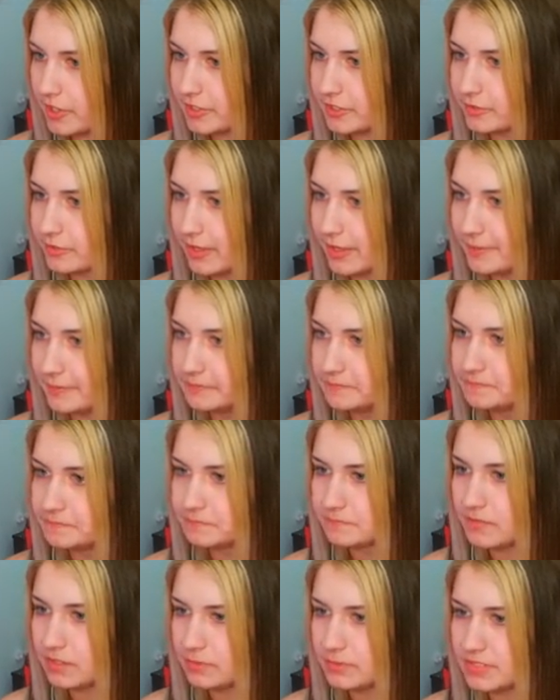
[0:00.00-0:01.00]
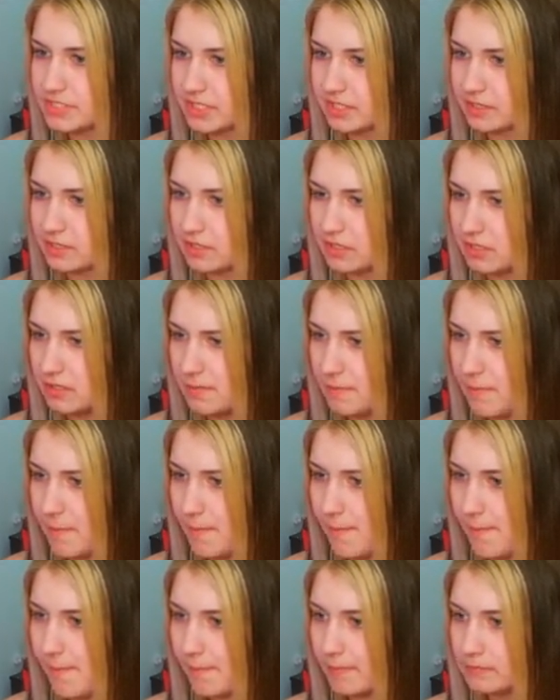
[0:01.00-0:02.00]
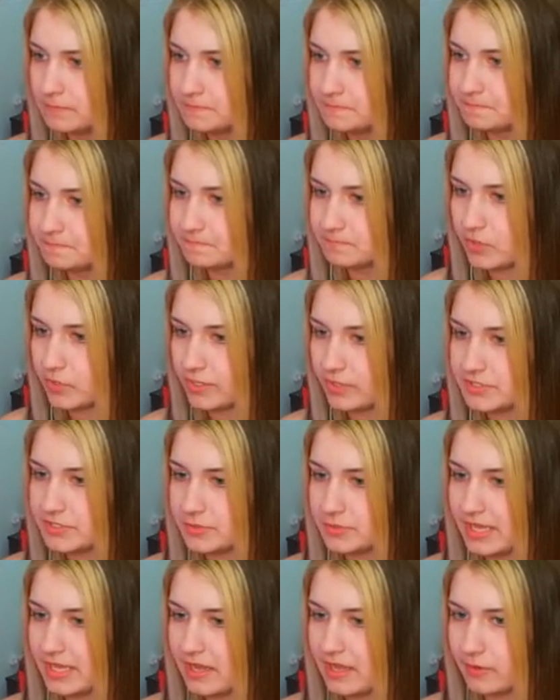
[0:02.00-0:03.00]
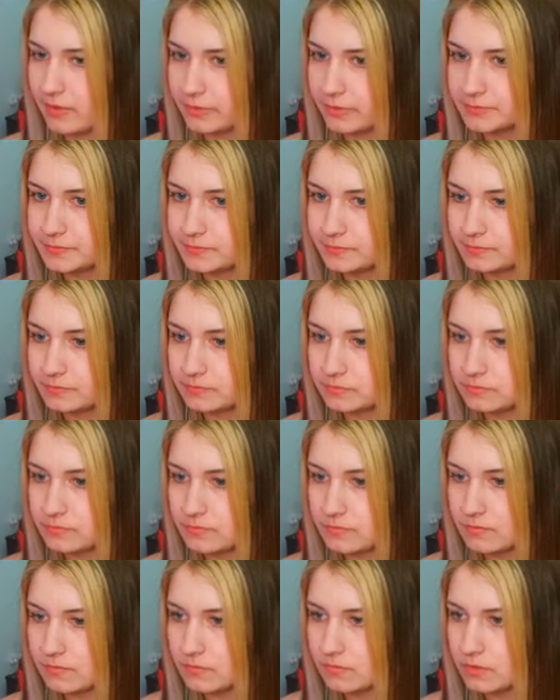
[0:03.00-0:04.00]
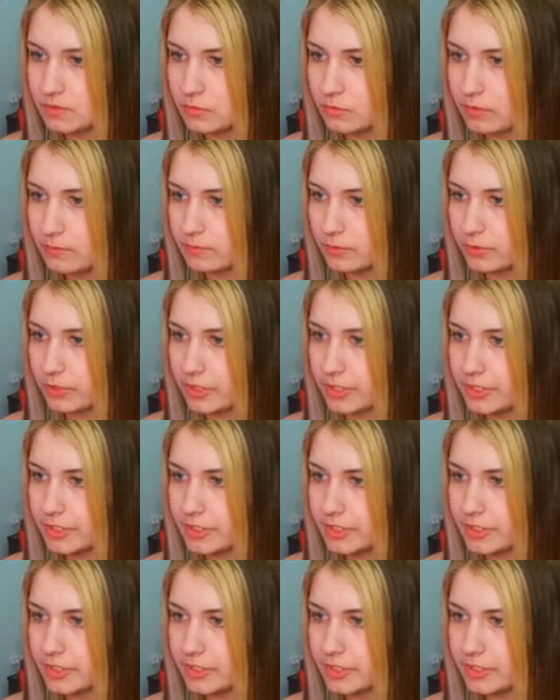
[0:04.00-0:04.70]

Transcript: it, okay. I was like, huh? Alright, so now... One more.